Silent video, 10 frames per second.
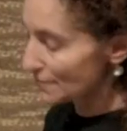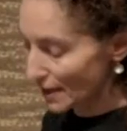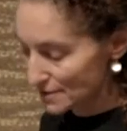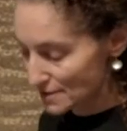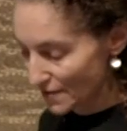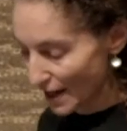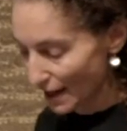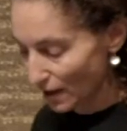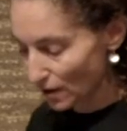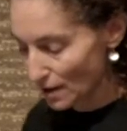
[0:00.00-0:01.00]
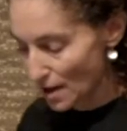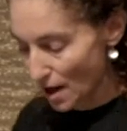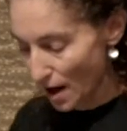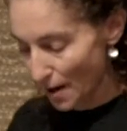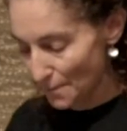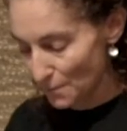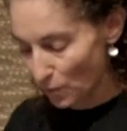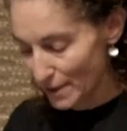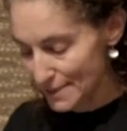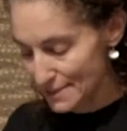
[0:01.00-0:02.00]
that's there, um,
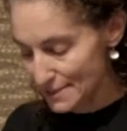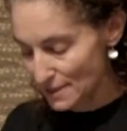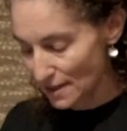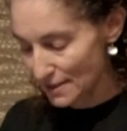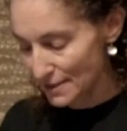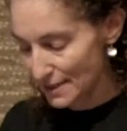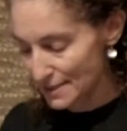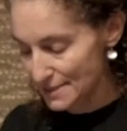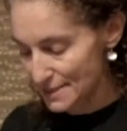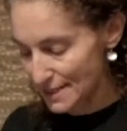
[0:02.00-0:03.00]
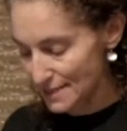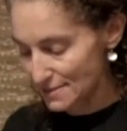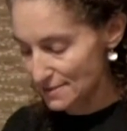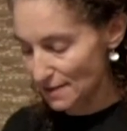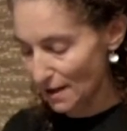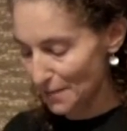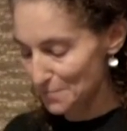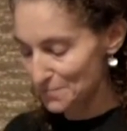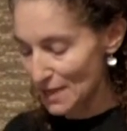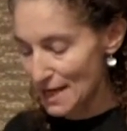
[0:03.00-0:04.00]
what he's done is he's,
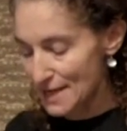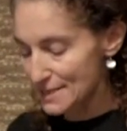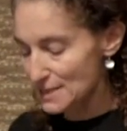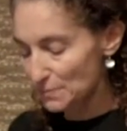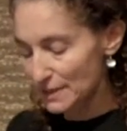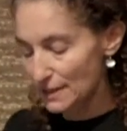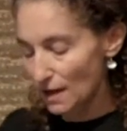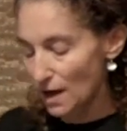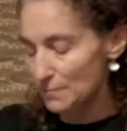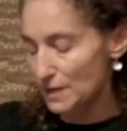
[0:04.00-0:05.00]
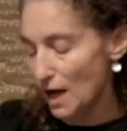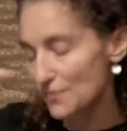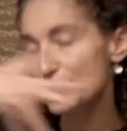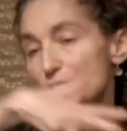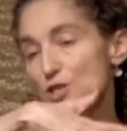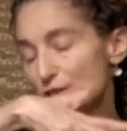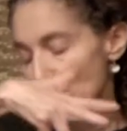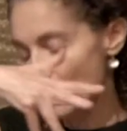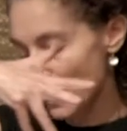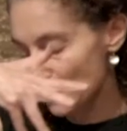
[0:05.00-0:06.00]
um, he's simply um, cut this sheet
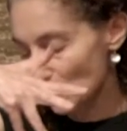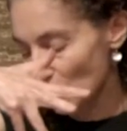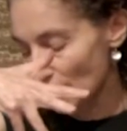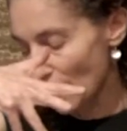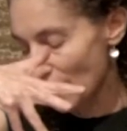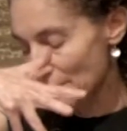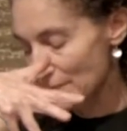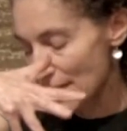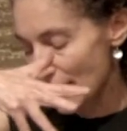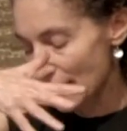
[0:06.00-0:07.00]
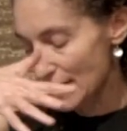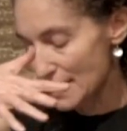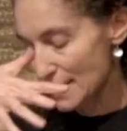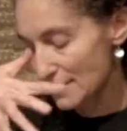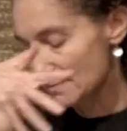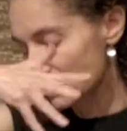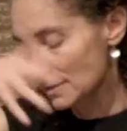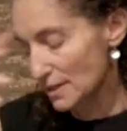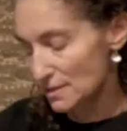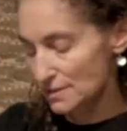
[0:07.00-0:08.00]
of paper um, in, in
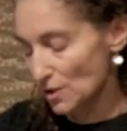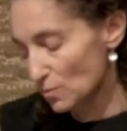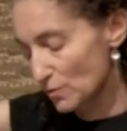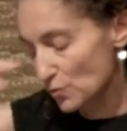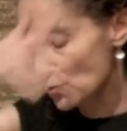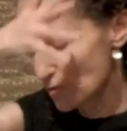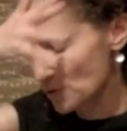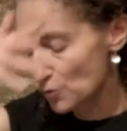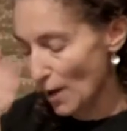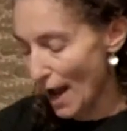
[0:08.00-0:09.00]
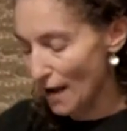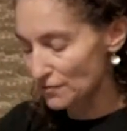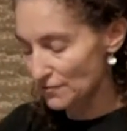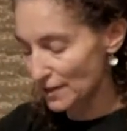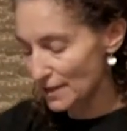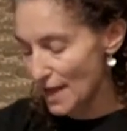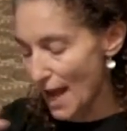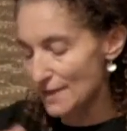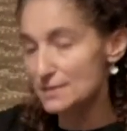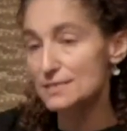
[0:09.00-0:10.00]
you know, through, through half of it
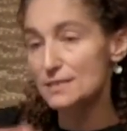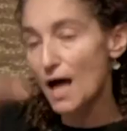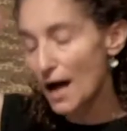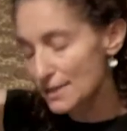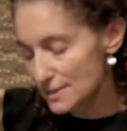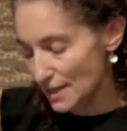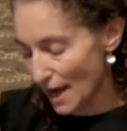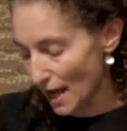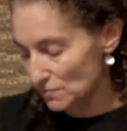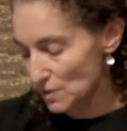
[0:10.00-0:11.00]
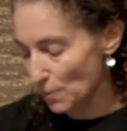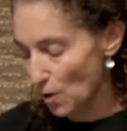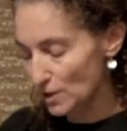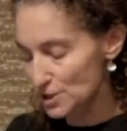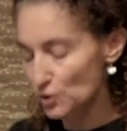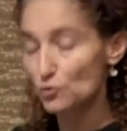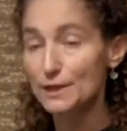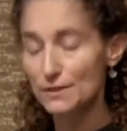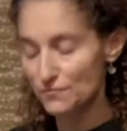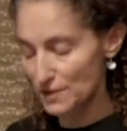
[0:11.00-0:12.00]
and slides the halves apart to
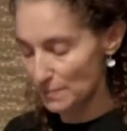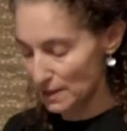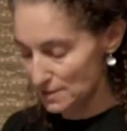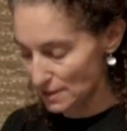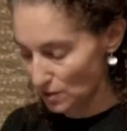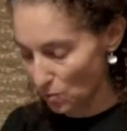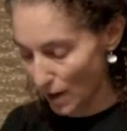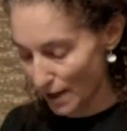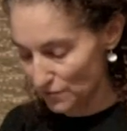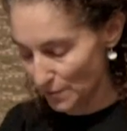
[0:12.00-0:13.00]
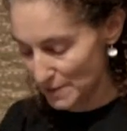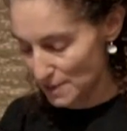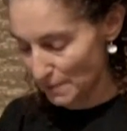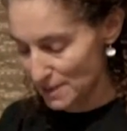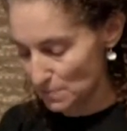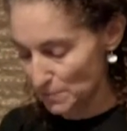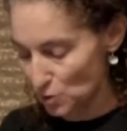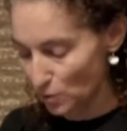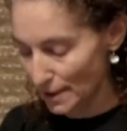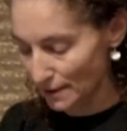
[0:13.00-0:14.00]
create a female silhouette from the space
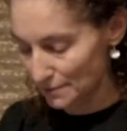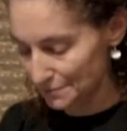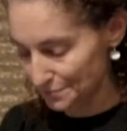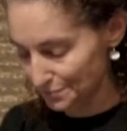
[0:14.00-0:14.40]
between.